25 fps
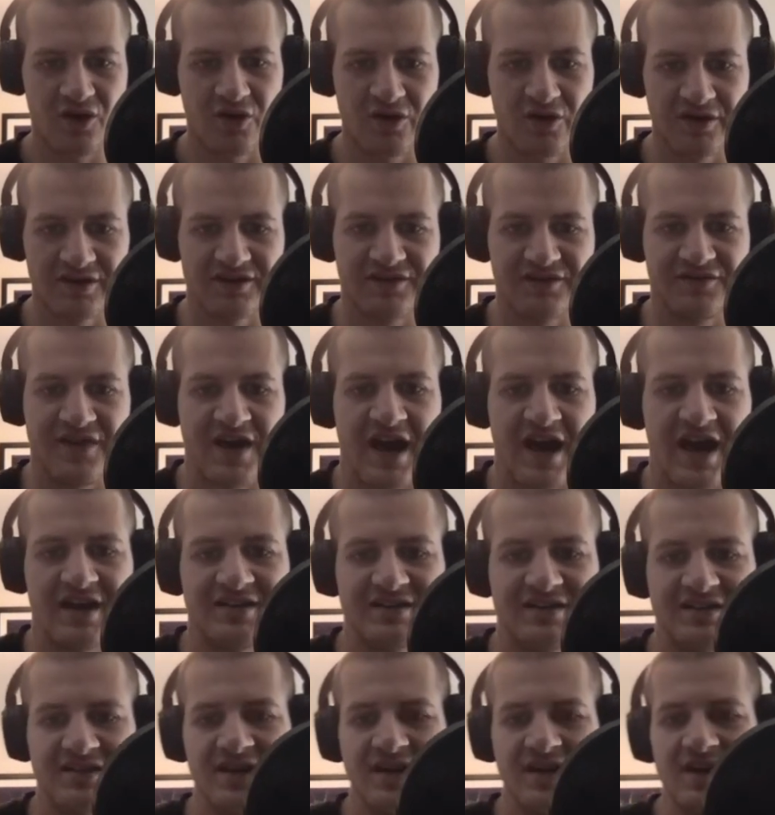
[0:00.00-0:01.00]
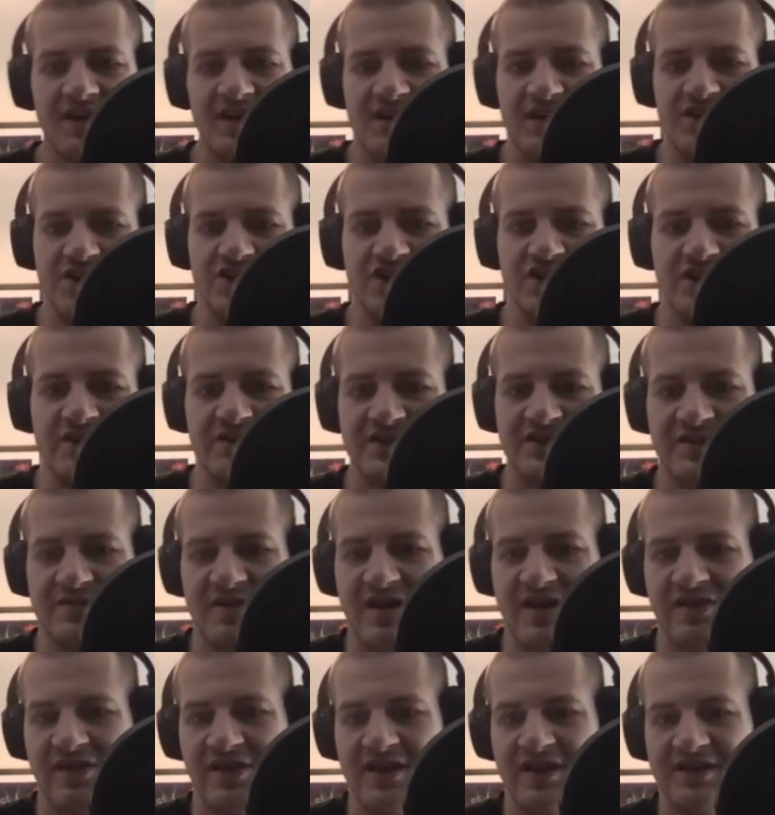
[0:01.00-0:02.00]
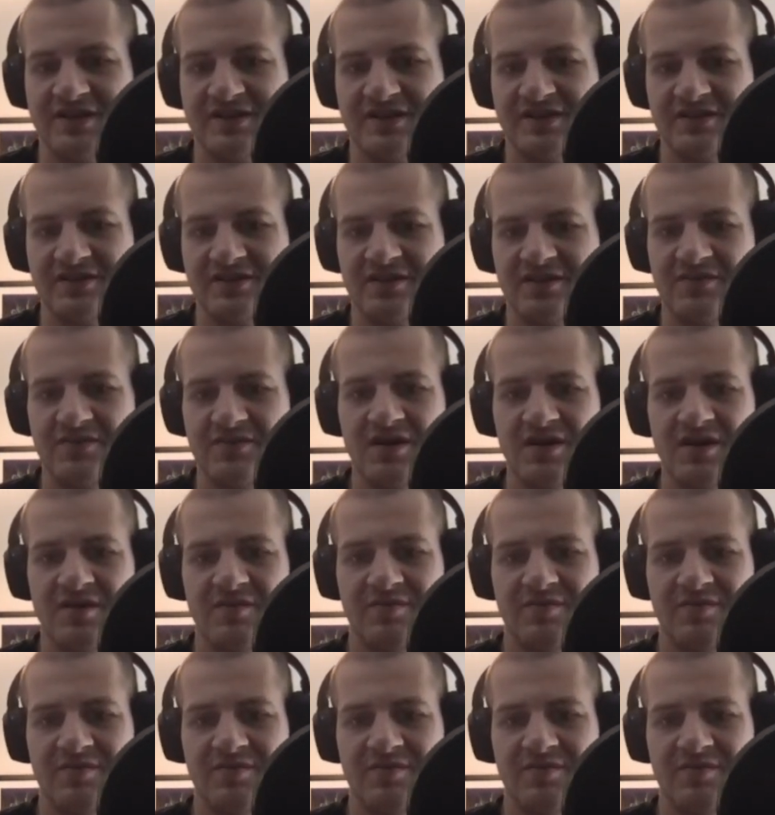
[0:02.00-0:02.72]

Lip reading: Gordon's fast. He's shown some athleticism,